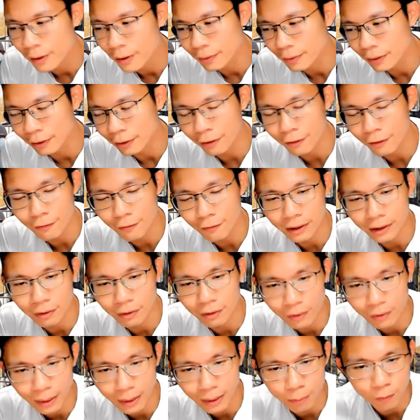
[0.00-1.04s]
then go and find the
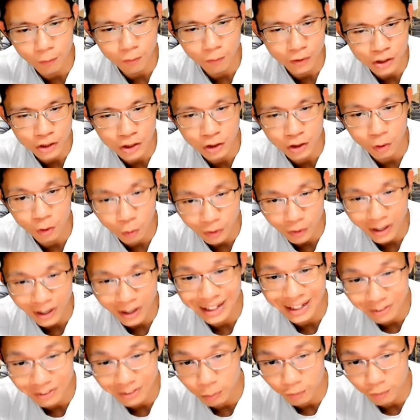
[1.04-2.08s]
right
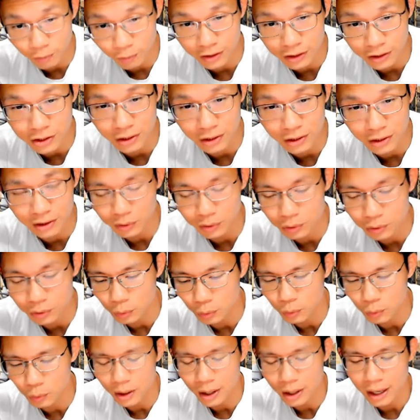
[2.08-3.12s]
professional
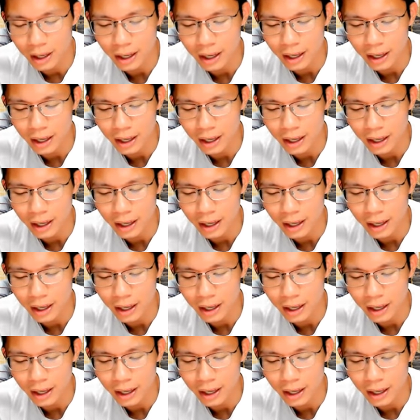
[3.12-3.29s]
to